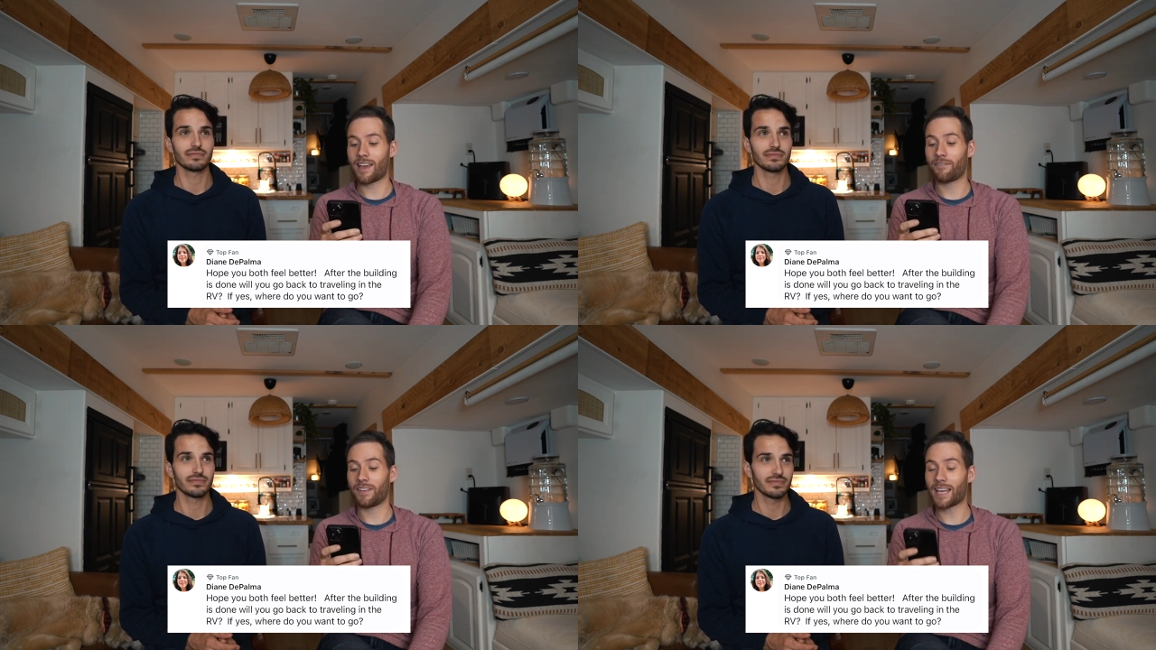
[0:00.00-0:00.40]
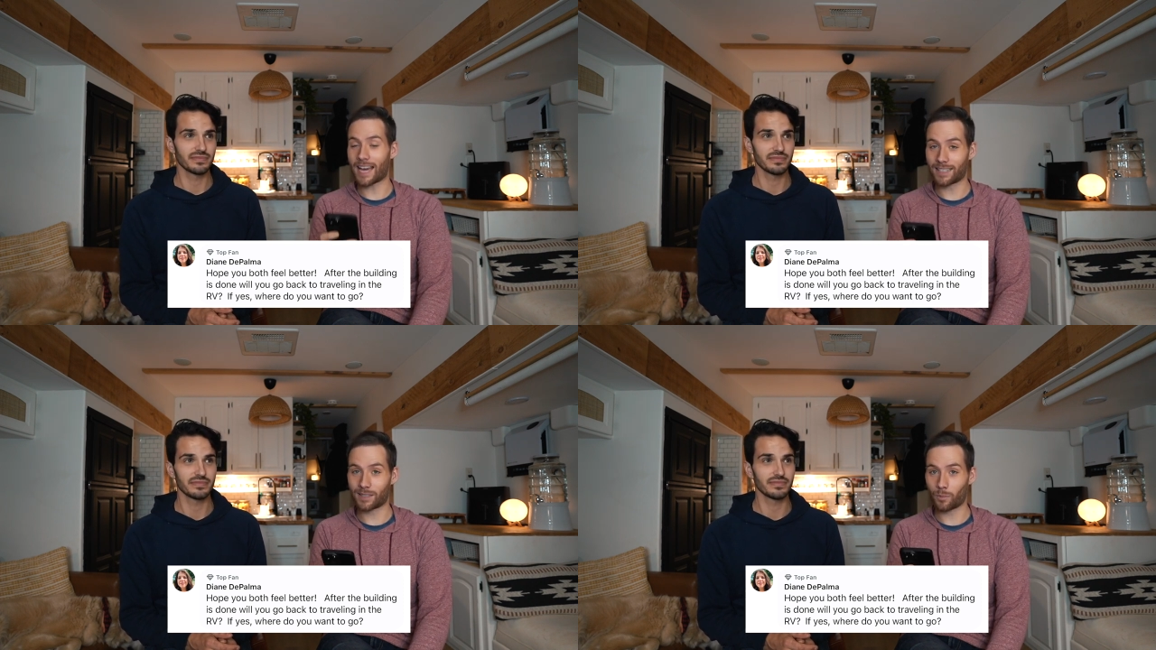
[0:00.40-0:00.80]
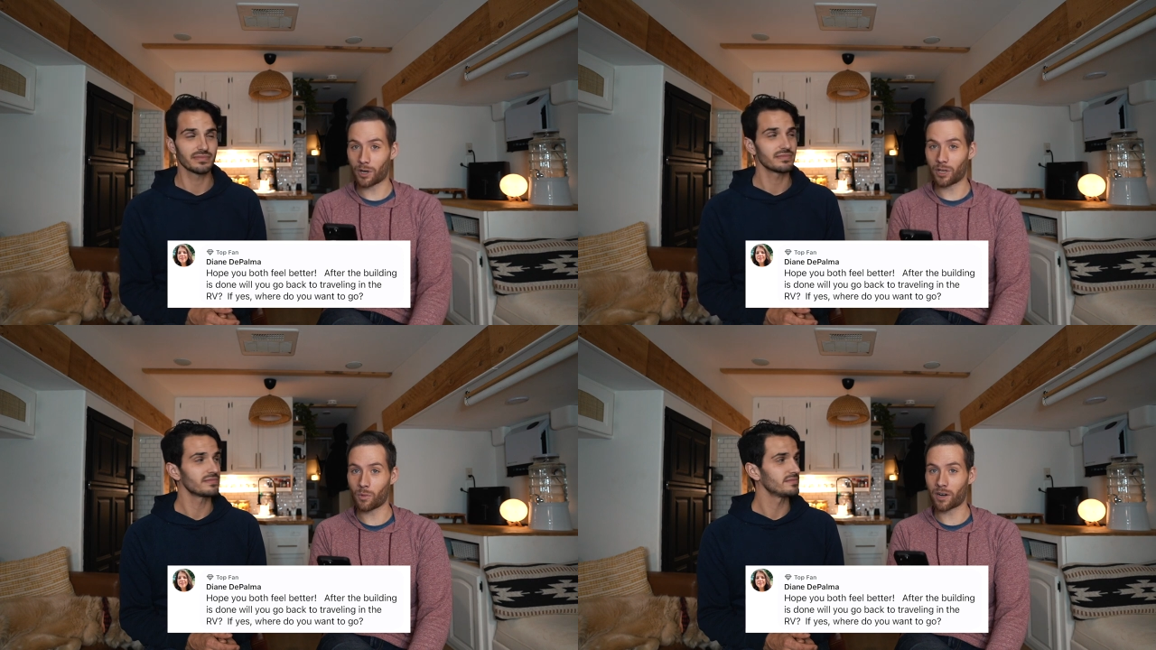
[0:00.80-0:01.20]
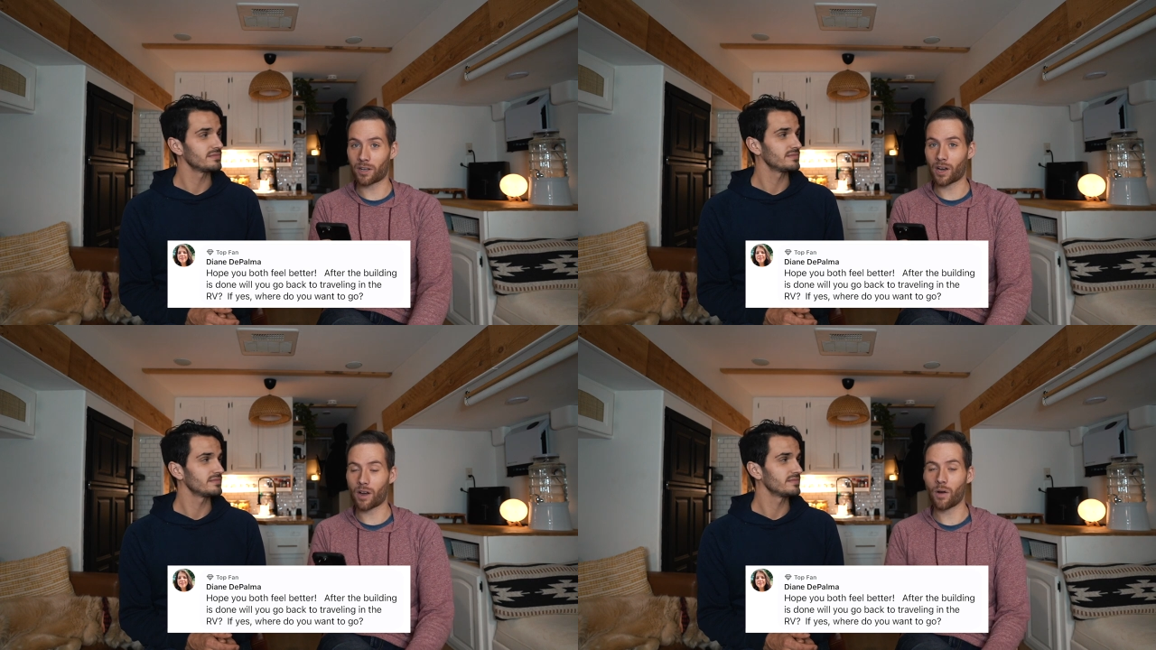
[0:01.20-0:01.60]
Speaker 1: If yes, where do you want
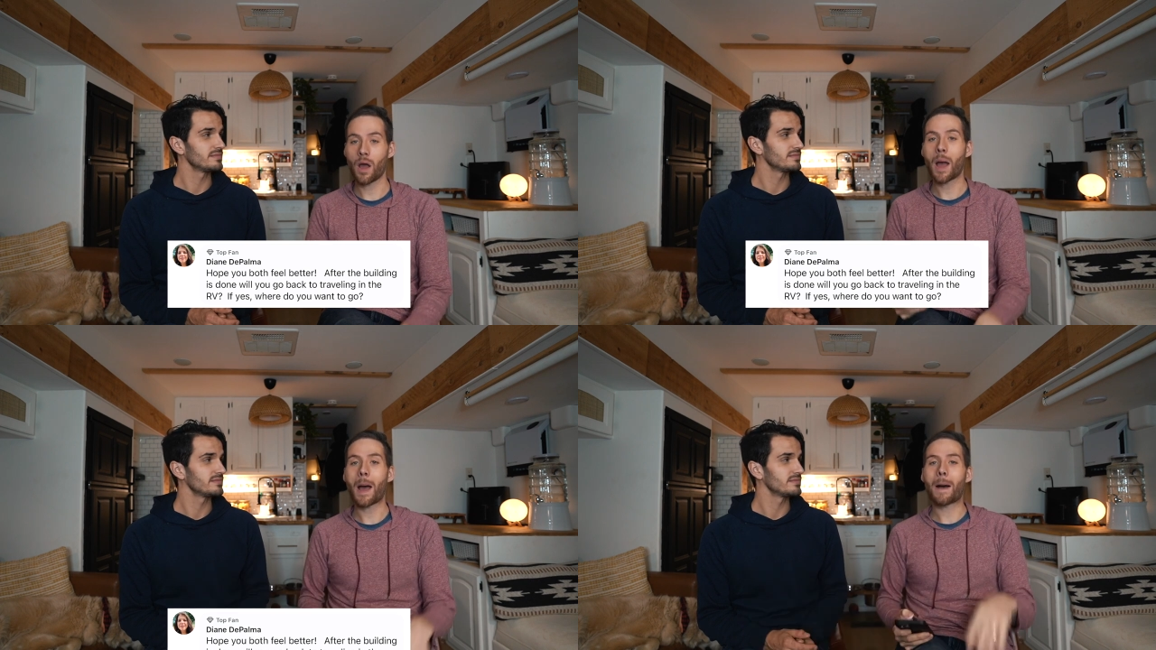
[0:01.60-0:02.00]
to go?